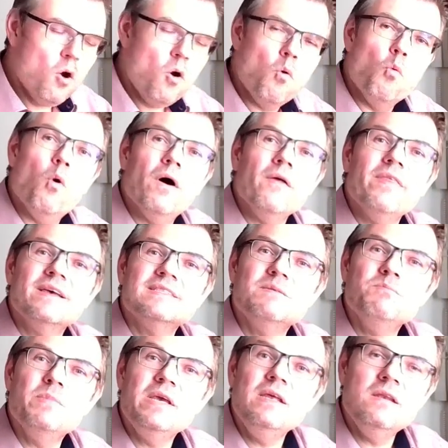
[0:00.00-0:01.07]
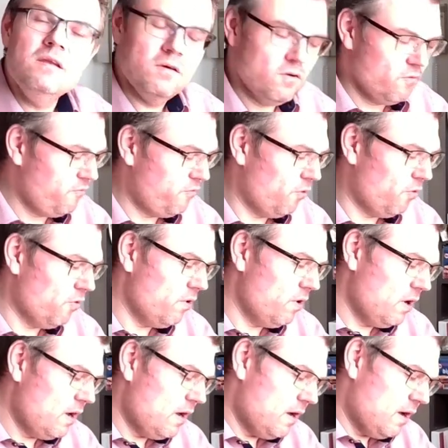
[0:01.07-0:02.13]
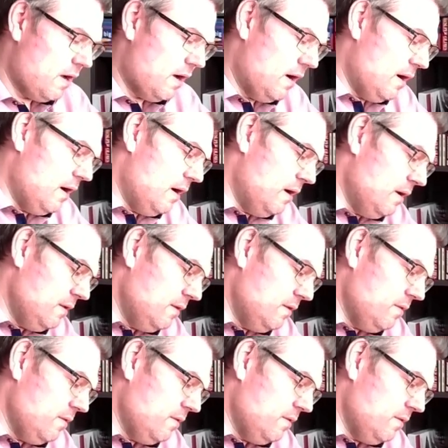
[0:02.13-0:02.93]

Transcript: What does it mean for uh,